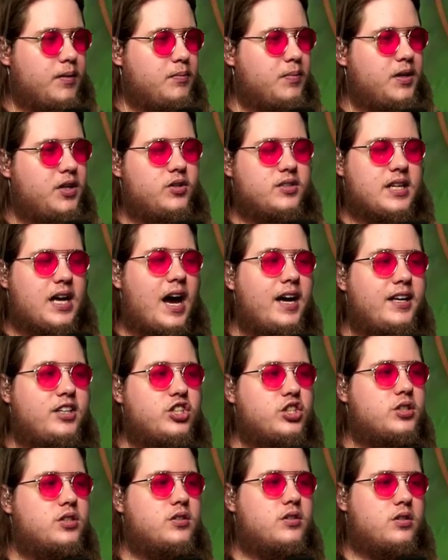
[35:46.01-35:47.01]
Because I
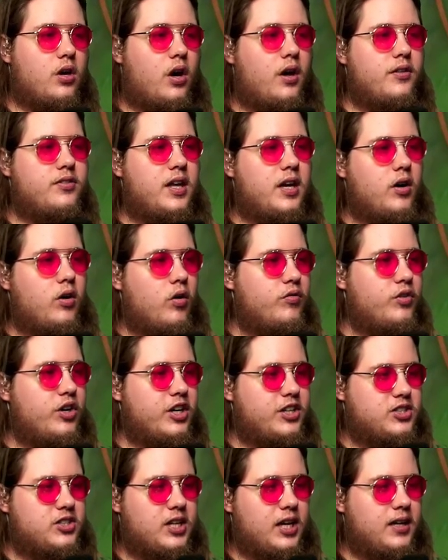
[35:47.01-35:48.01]
just thought they
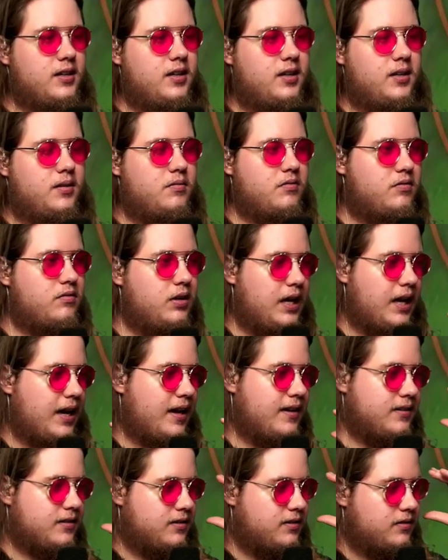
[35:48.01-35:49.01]
overextended
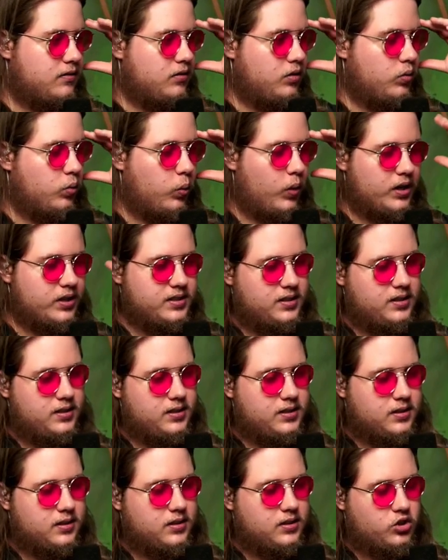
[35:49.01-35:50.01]
and
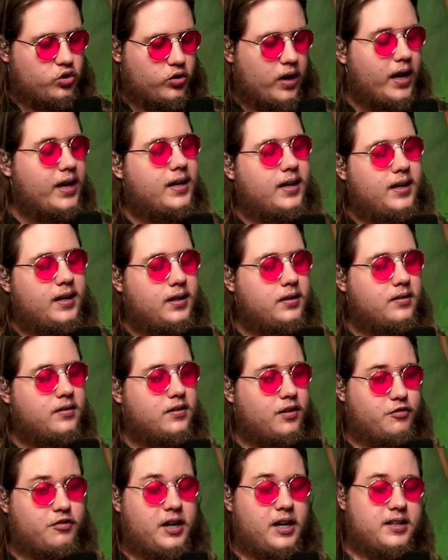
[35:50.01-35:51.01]
wasn't tracking the
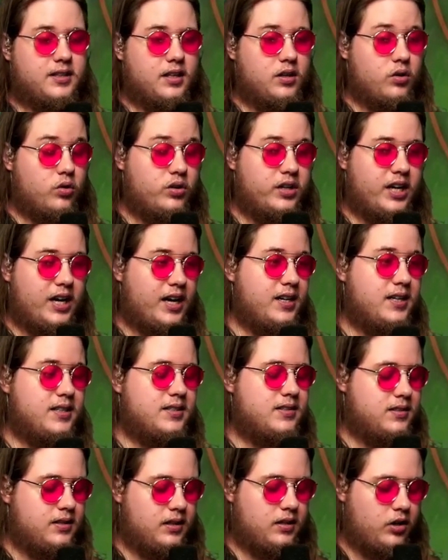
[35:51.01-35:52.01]
fact that Orianna
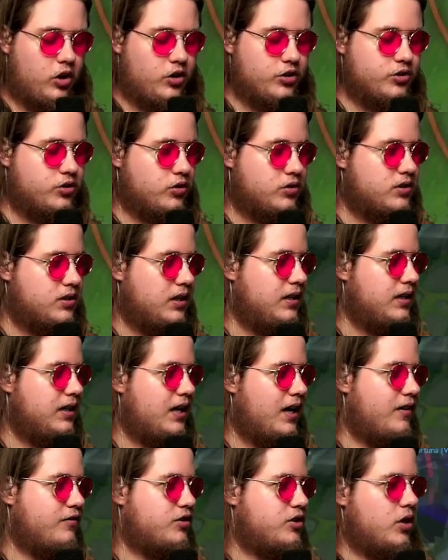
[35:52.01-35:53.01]
is also still
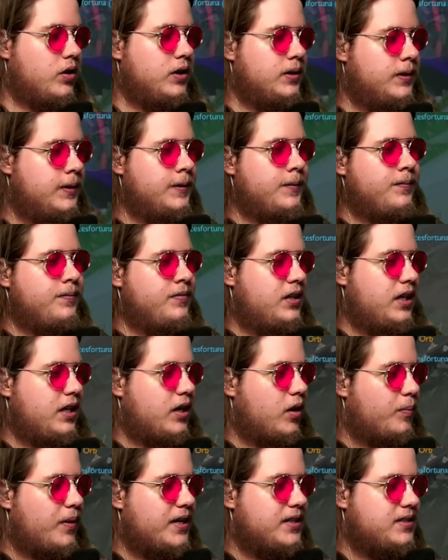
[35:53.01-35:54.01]
alive. So, you know,
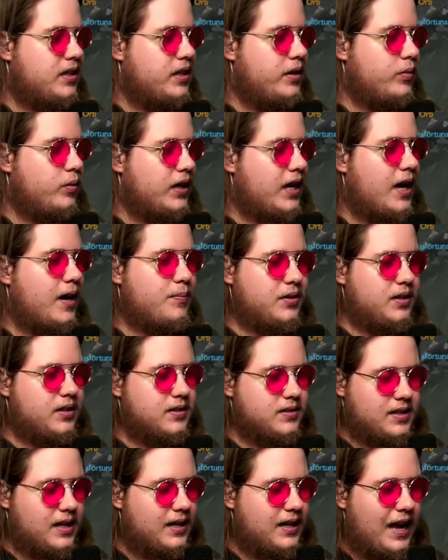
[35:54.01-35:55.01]
basically what happened is
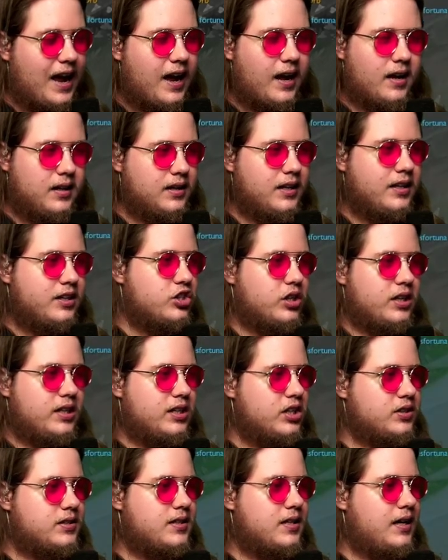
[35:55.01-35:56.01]
that literally
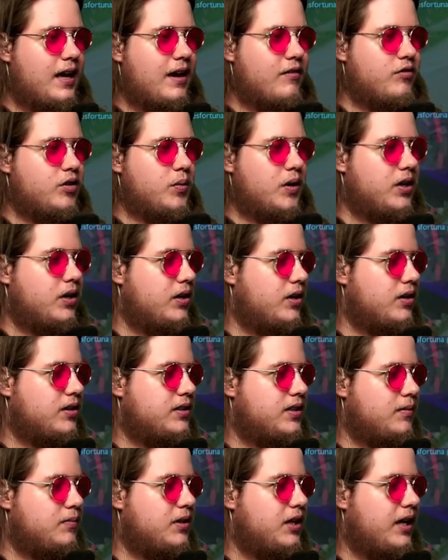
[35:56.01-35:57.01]
just everyone on our
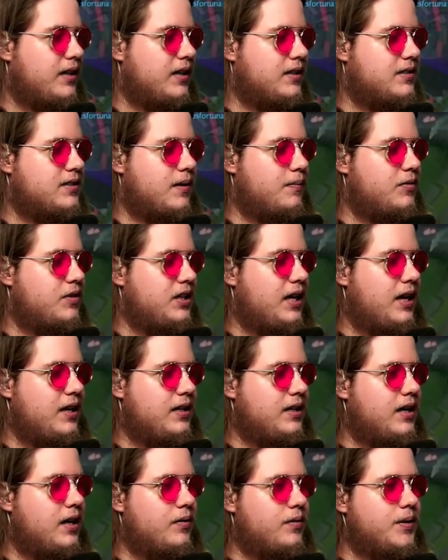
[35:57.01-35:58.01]
team died except the
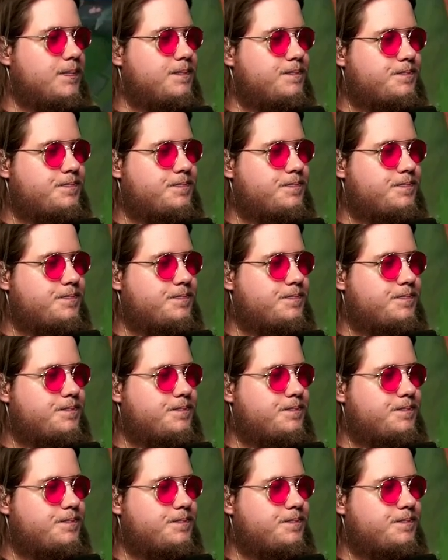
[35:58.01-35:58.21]
AD carry.